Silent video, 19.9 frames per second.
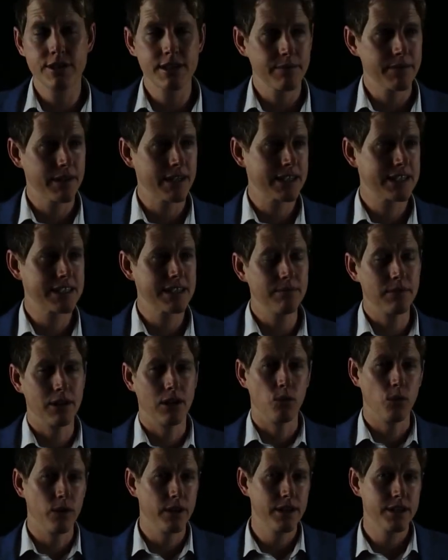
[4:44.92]
do something
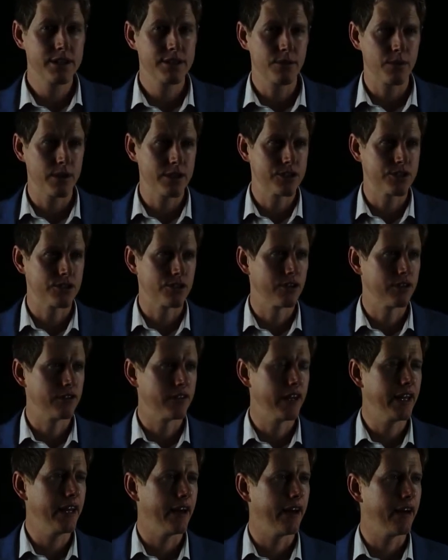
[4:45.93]
similar with this question
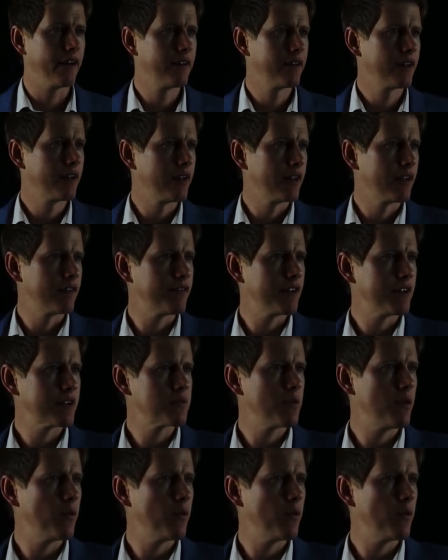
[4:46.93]
over here. In fact,